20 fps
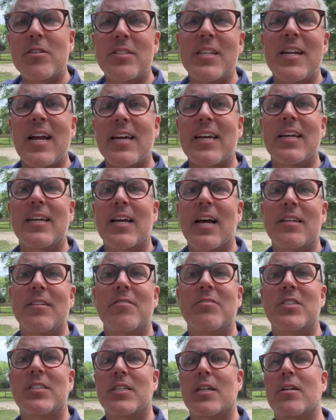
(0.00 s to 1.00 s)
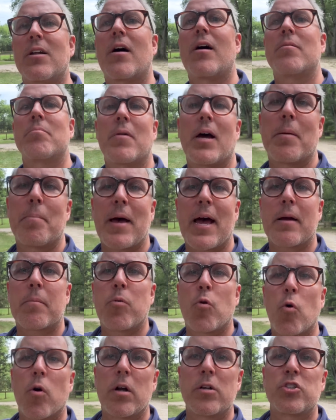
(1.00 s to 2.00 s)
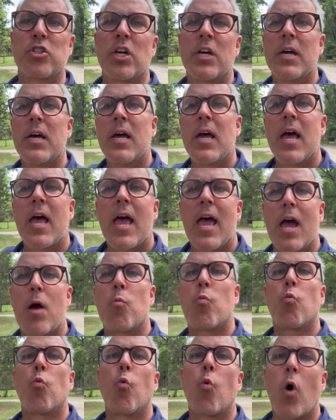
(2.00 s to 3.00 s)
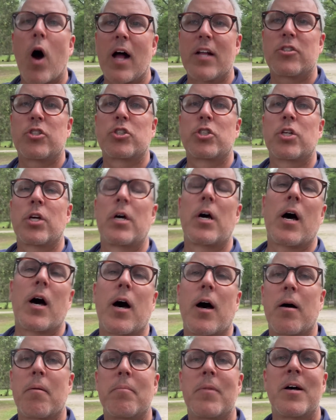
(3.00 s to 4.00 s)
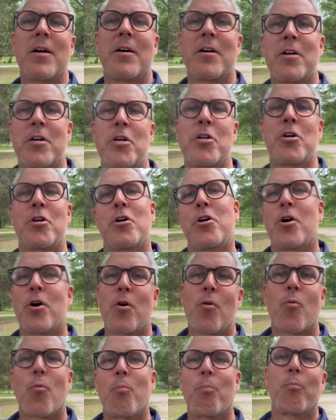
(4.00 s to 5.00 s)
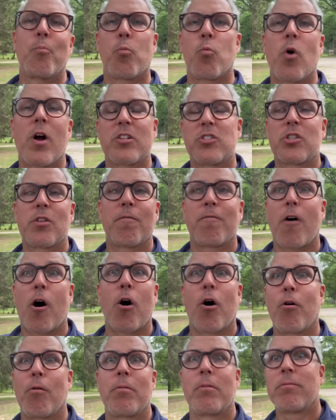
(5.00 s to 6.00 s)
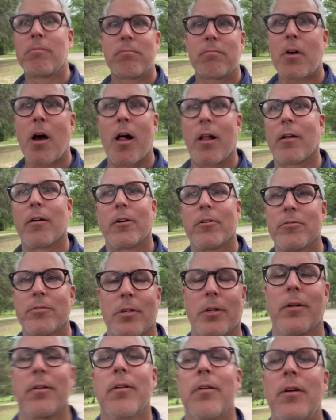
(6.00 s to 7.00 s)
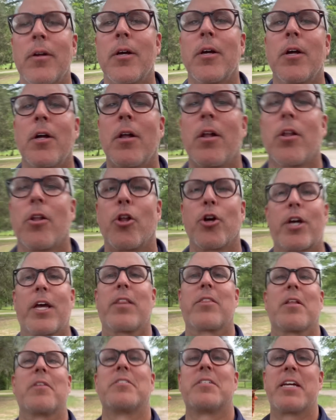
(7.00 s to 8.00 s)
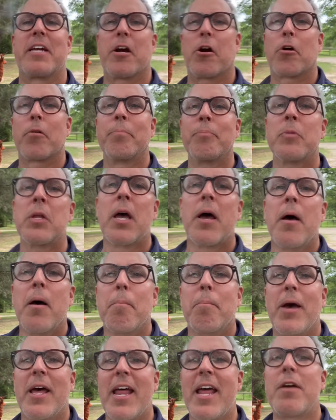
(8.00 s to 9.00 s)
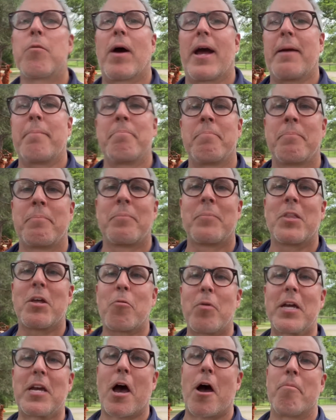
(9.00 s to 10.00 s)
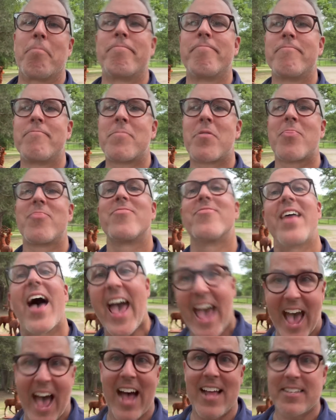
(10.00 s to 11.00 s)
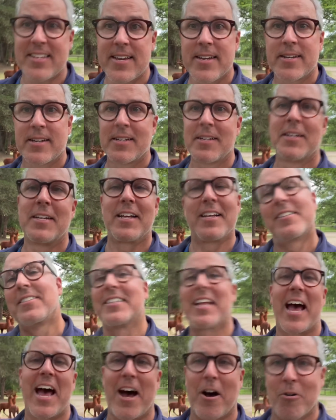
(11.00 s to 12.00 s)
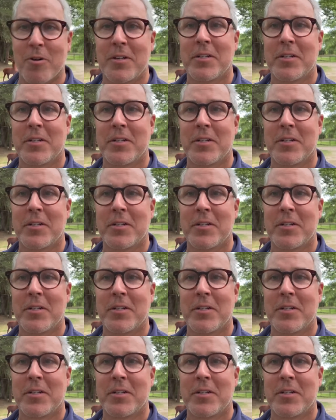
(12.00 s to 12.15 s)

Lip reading: then I can kind of sit on my back porch and watch the fall colors and look at the deer. But anyway, there we go. That is now